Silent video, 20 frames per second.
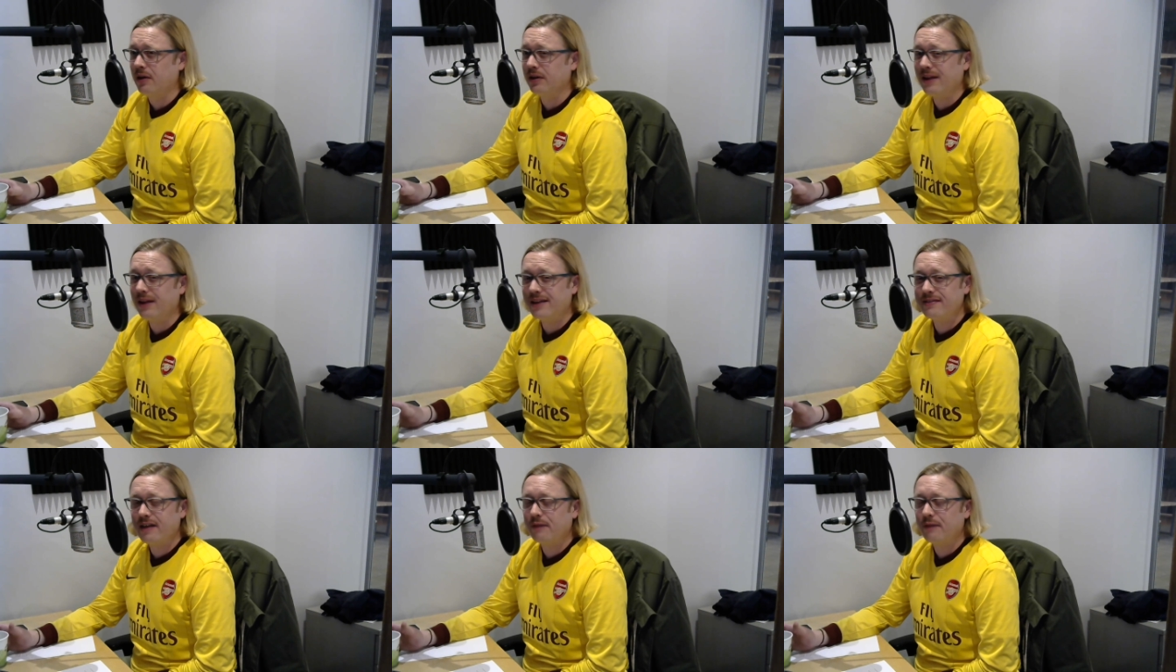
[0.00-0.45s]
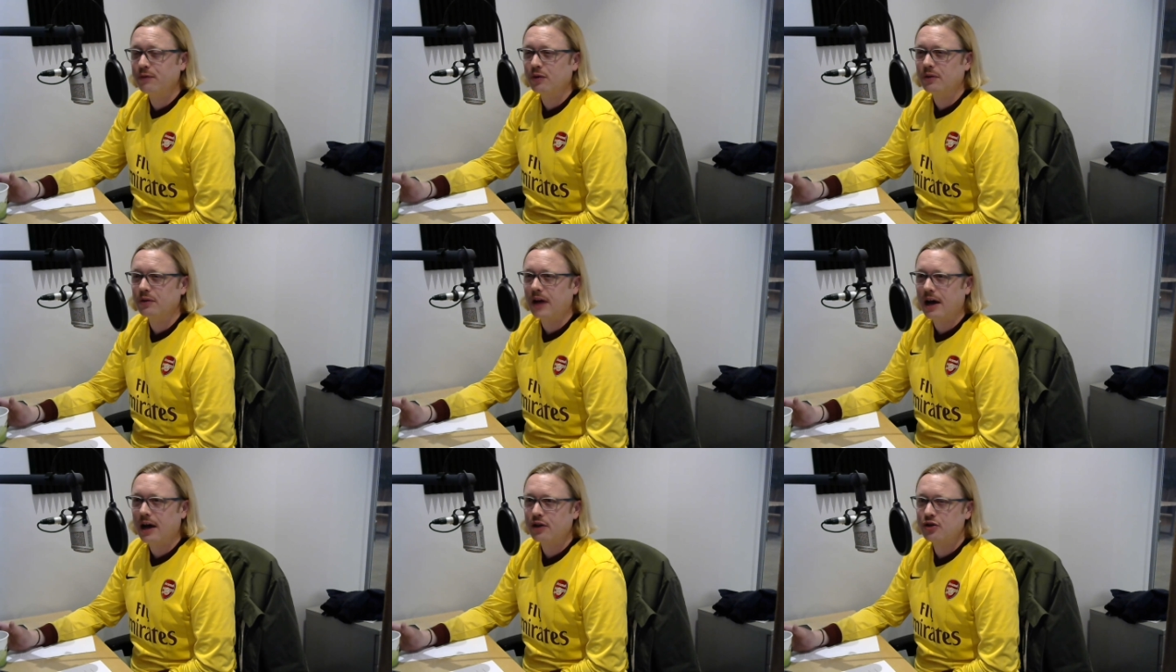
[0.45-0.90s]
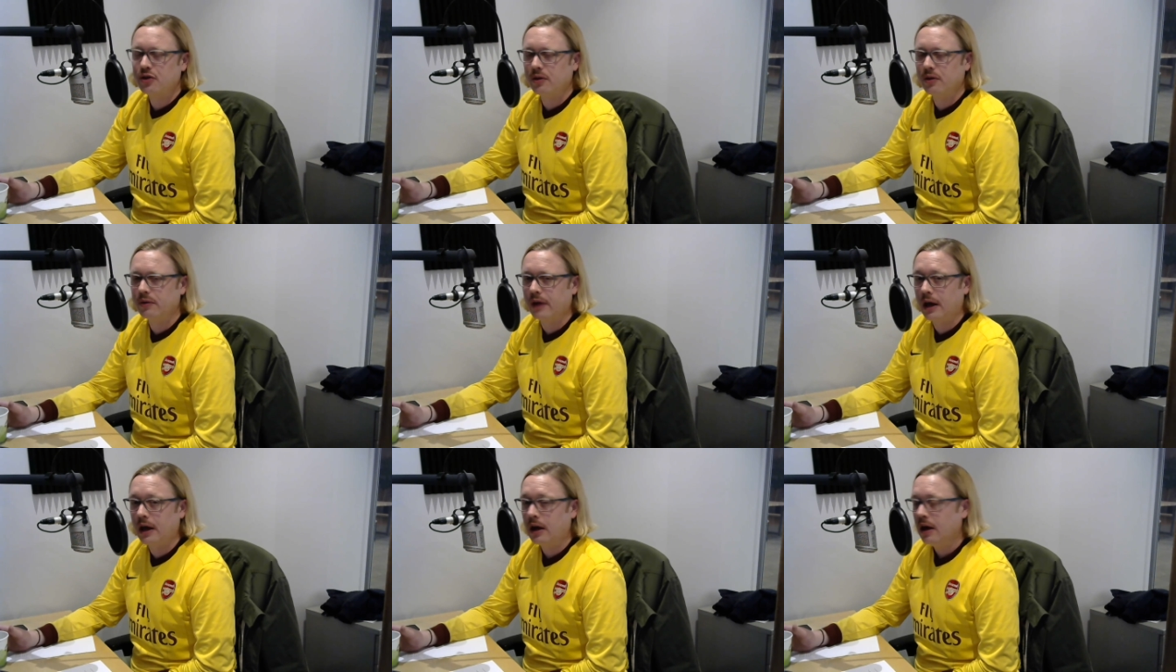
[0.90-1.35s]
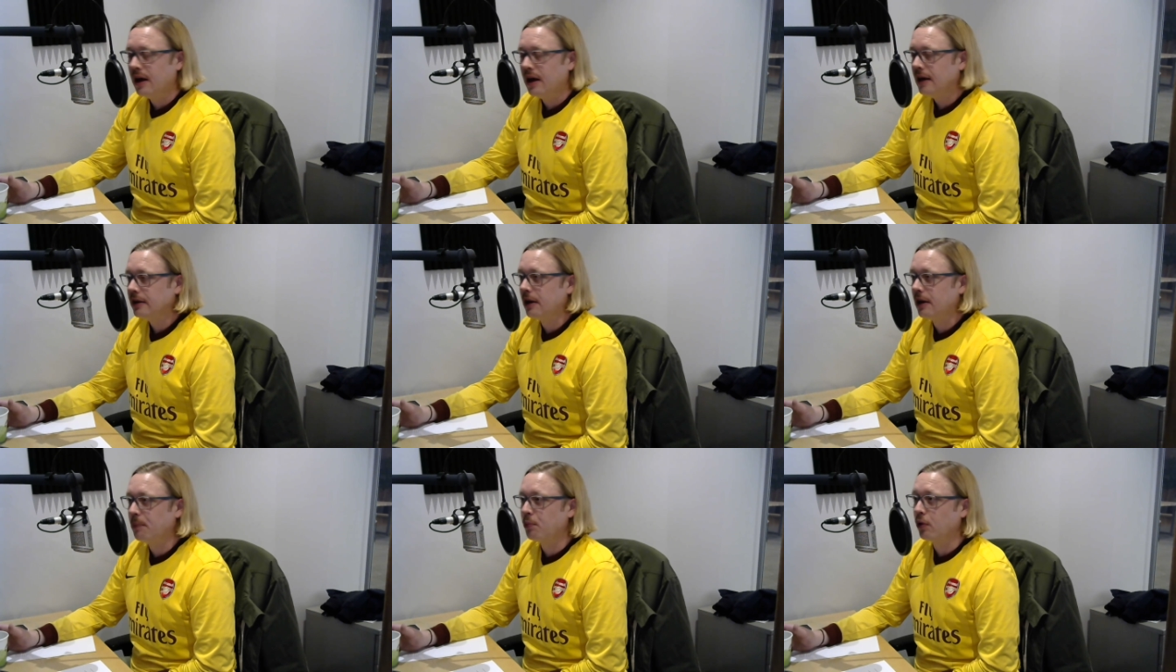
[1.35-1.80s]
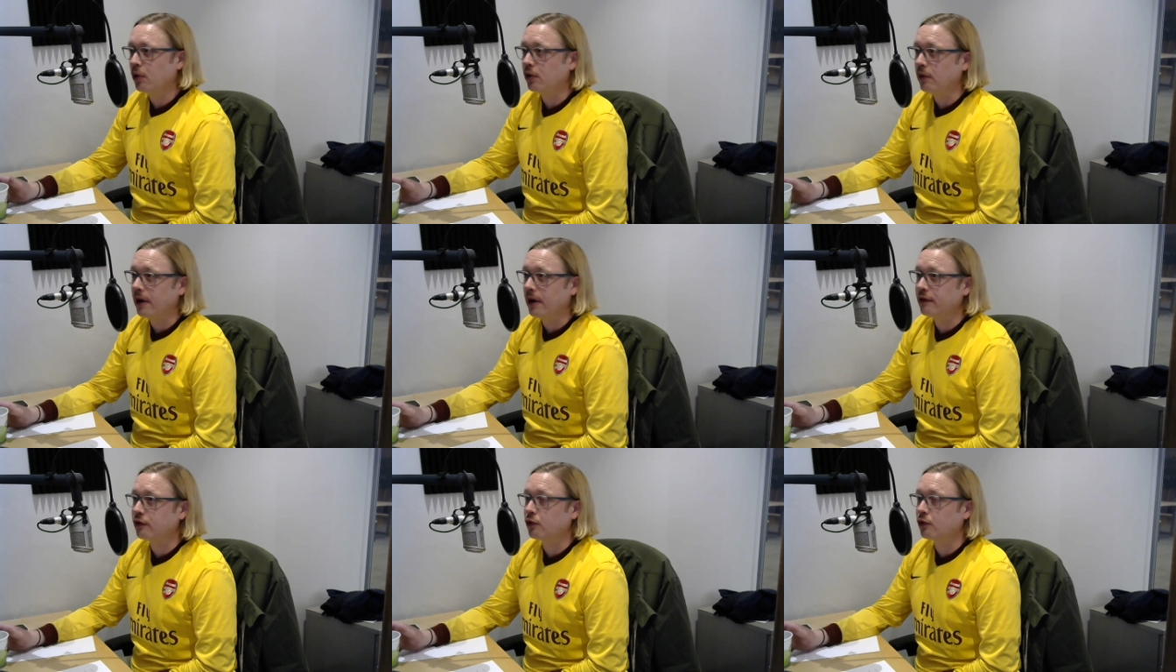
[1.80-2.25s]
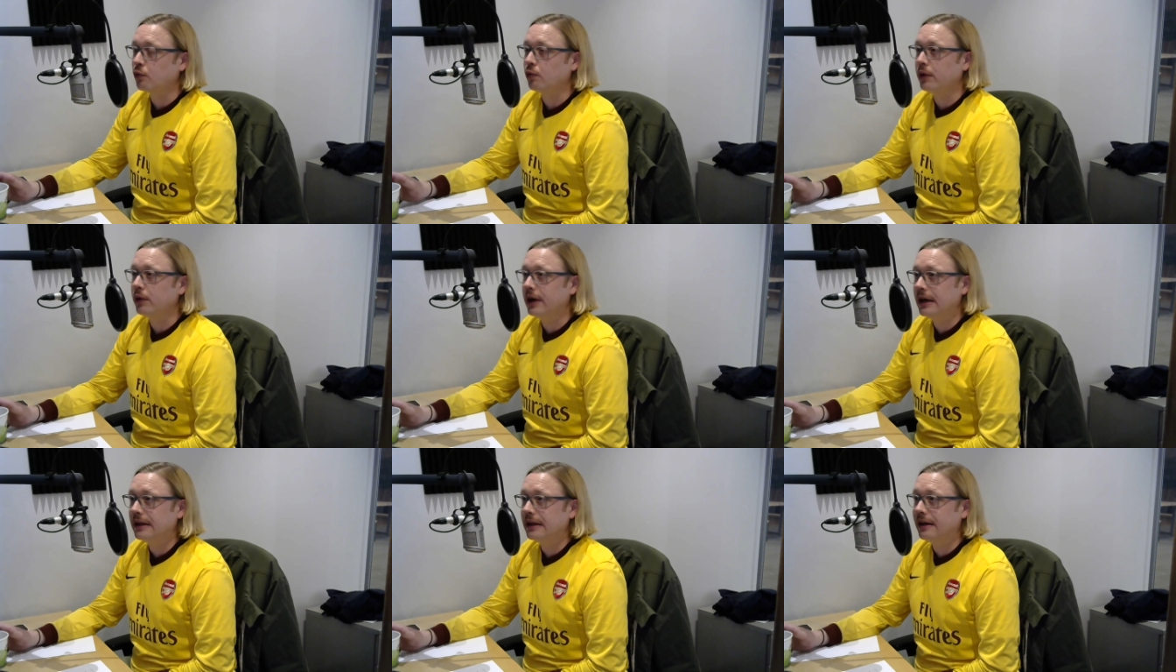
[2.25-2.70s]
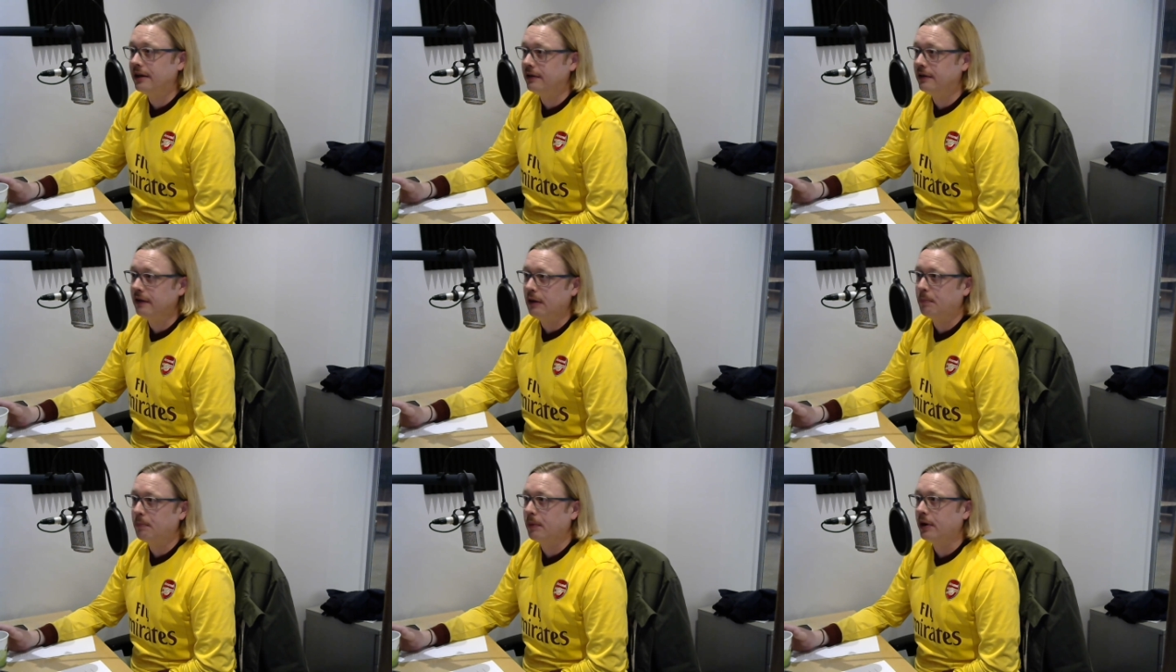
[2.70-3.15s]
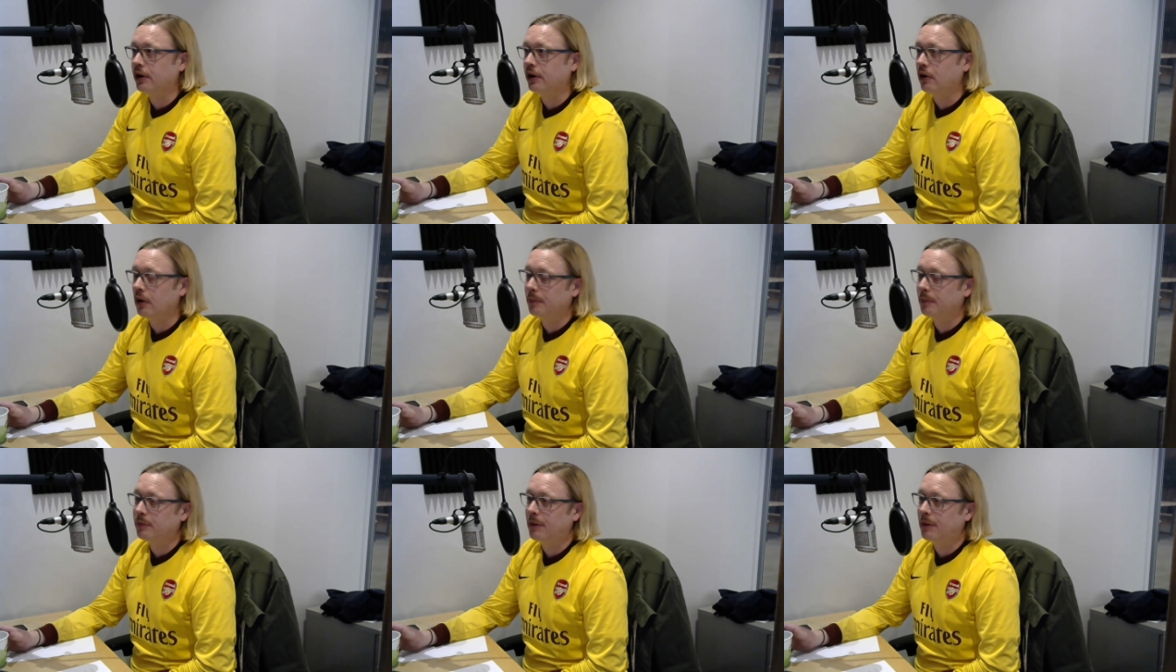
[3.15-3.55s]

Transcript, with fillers: And that's after last year. They, they progressed really deep into Europe.